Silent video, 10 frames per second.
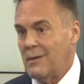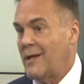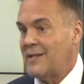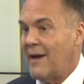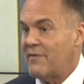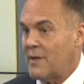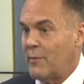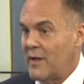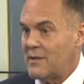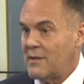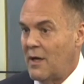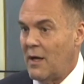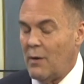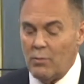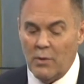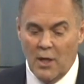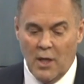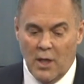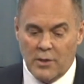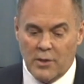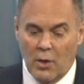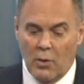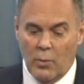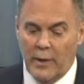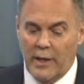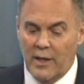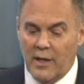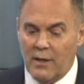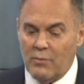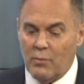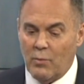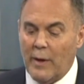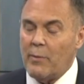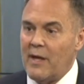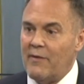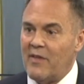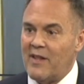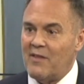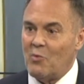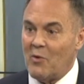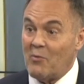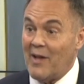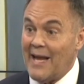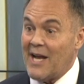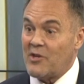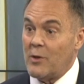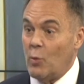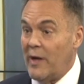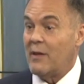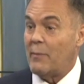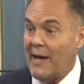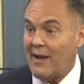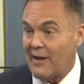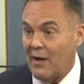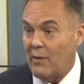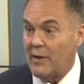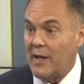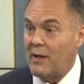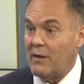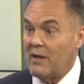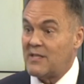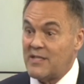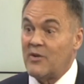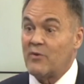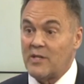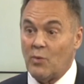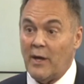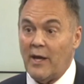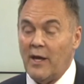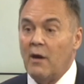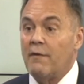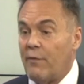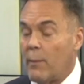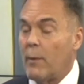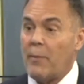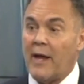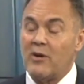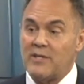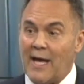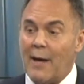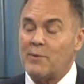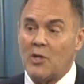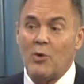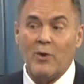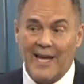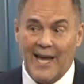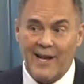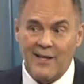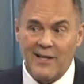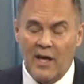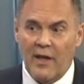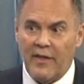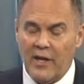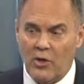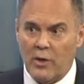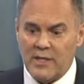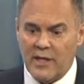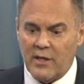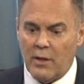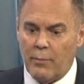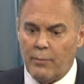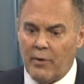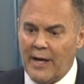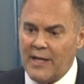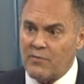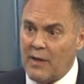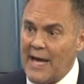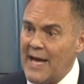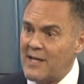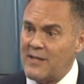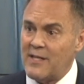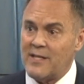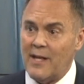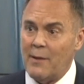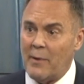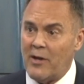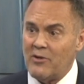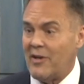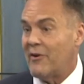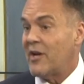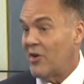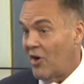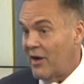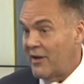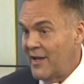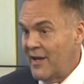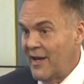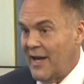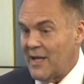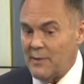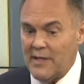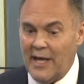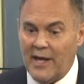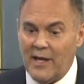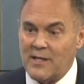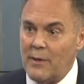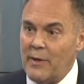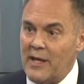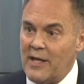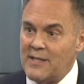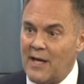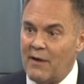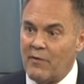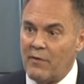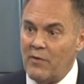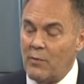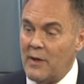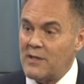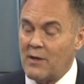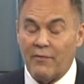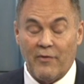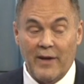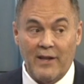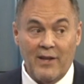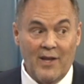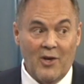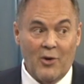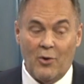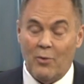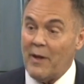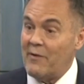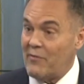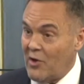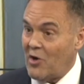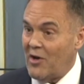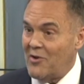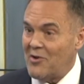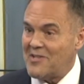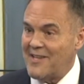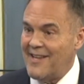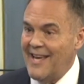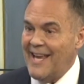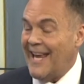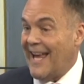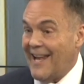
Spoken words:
let's have some of this. So we believe that we're really actually winning the battle now in a serious way. Former players absolutely get it. They notice that their brains relax. They sleep better. Derek Kennard has been taking CBDs now for a few months. Our friend who played for the Cardinals, and he